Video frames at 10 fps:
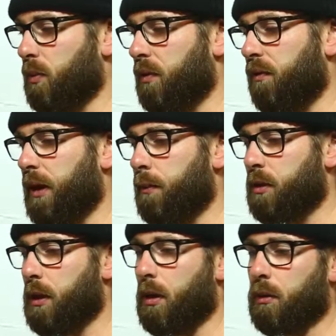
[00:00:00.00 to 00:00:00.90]
flame
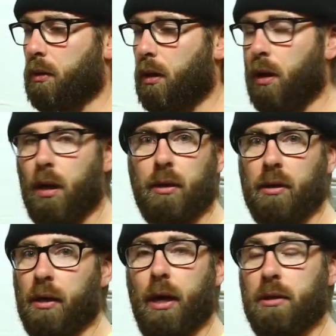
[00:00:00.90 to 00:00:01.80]
retardant
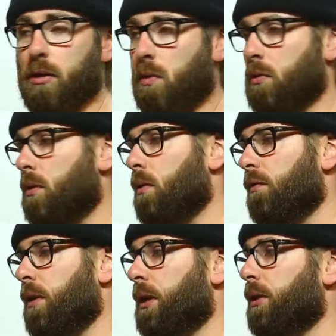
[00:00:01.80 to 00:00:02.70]
cloth. I don't know
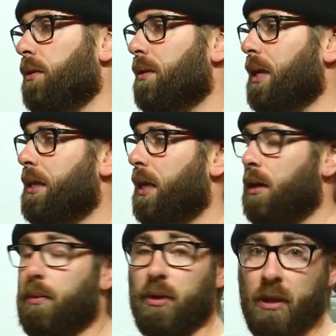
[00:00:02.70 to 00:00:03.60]
if I'm going to do that yet.
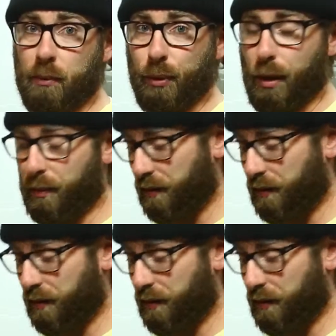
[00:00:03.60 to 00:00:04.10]
I would need proper